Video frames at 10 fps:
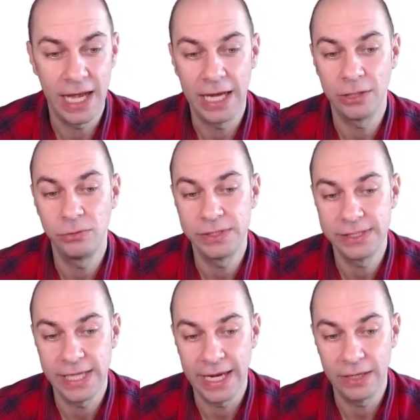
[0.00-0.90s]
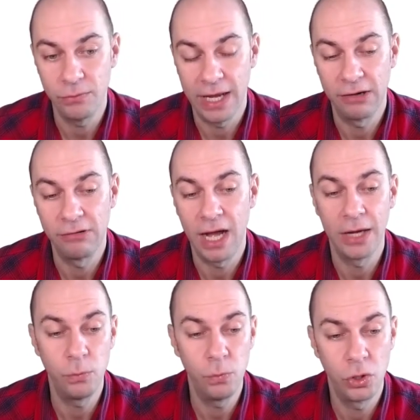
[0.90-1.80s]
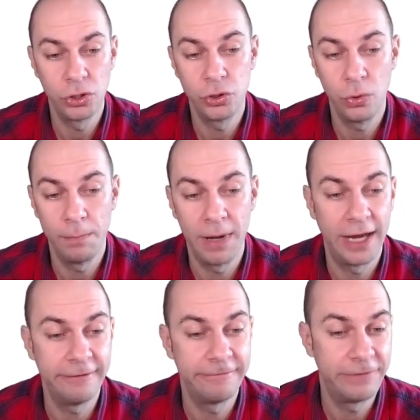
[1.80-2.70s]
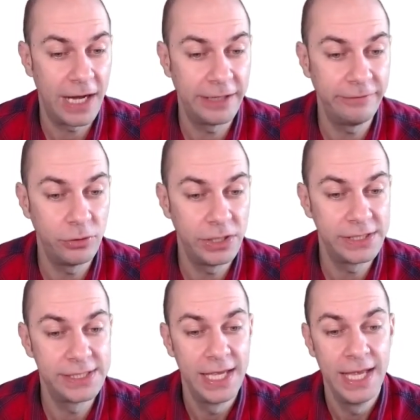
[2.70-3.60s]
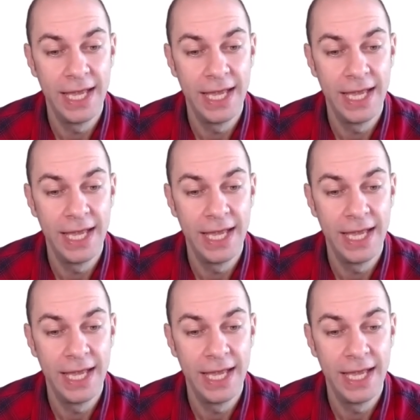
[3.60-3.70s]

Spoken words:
I could say, well, I want to buy 5 units